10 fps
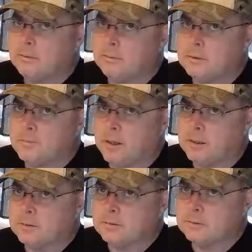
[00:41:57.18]

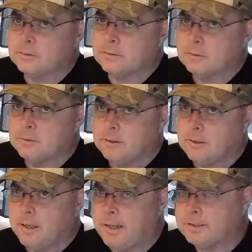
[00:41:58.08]
response.
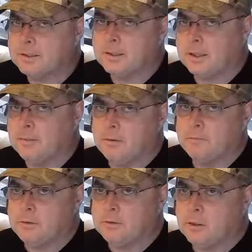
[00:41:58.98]
And that's the dilemma
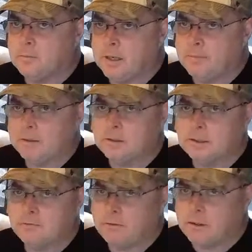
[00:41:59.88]
of YouTube. And everybody
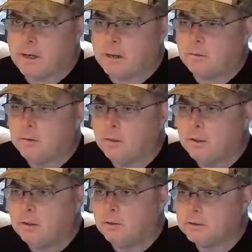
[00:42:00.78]
tries to figure out,
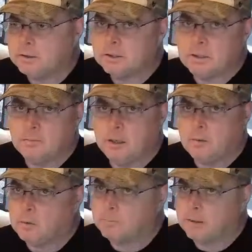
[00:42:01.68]
does this thumbnail
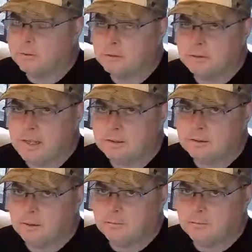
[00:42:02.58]
work better than that